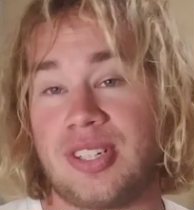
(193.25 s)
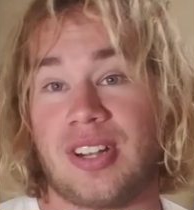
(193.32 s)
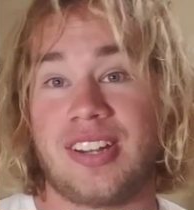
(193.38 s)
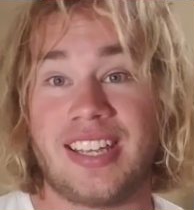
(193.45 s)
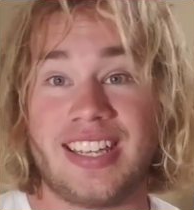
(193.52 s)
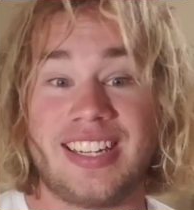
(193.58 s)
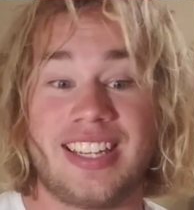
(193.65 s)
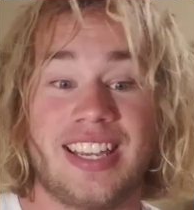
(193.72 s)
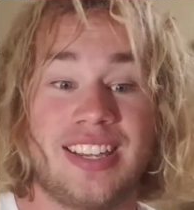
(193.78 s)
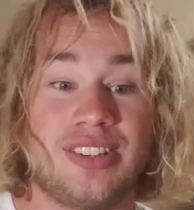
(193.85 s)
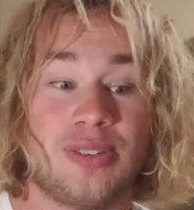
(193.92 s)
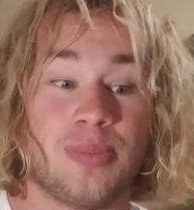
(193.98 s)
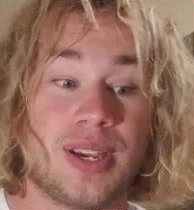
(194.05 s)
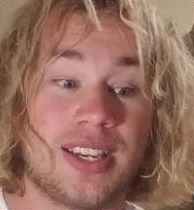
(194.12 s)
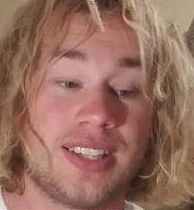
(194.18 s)
on any hit
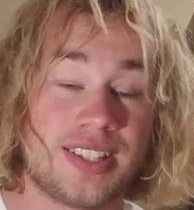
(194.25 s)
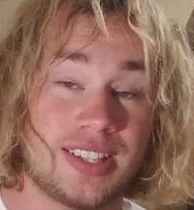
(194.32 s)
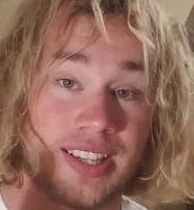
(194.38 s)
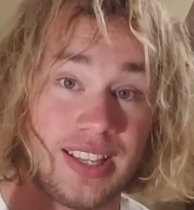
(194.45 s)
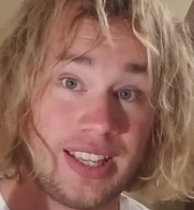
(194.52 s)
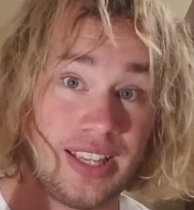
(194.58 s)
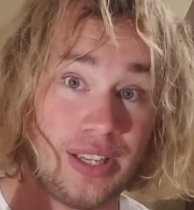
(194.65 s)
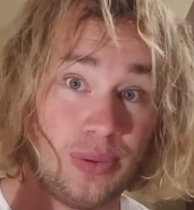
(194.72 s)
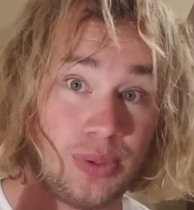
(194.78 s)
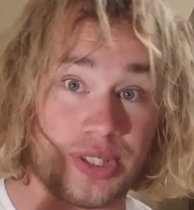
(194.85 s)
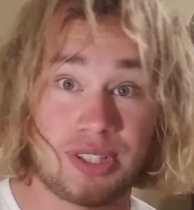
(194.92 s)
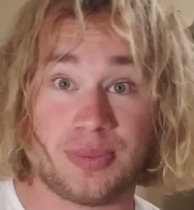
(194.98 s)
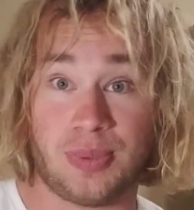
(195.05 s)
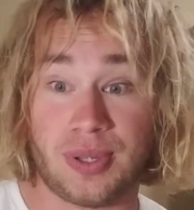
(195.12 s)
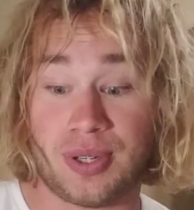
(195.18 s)
you make, which
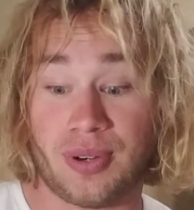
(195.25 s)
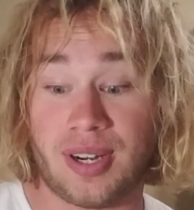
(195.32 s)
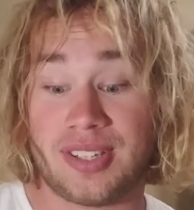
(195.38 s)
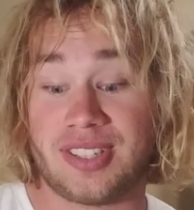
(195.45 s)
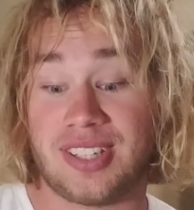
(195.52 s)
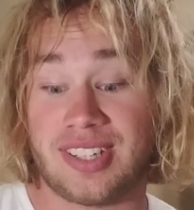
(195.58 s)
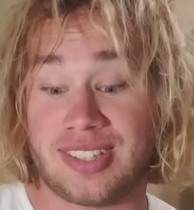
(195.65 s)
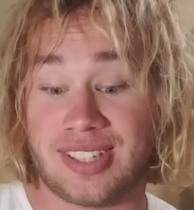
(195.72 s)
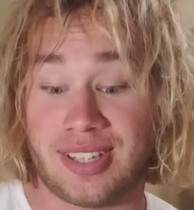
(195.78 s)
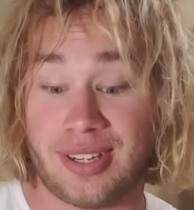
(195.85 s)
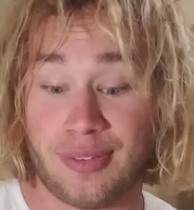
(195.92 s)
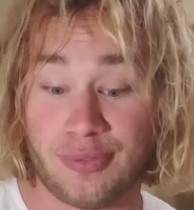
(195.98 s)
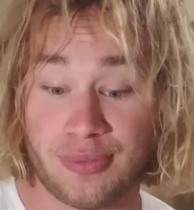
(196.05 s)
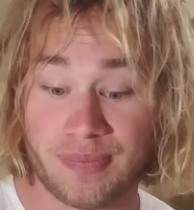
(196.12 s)
is pretty crazy in itself.